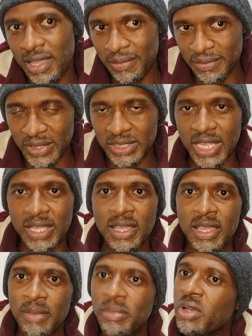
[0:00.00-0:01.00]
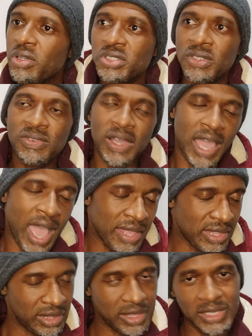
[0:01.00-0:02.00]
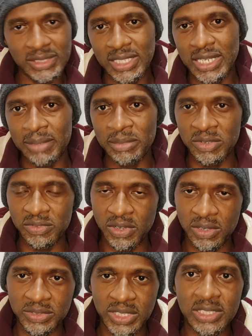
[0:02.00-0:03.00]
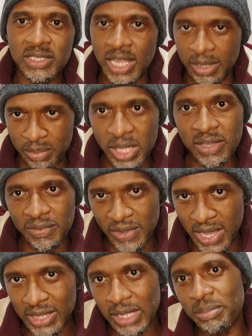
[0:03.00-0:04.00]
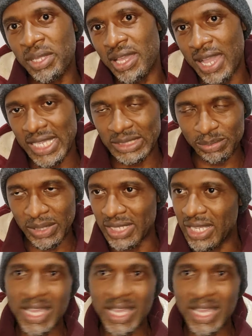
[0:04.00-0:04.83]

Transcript: every day because of other things that I'm involved in, like being a father, being a husband.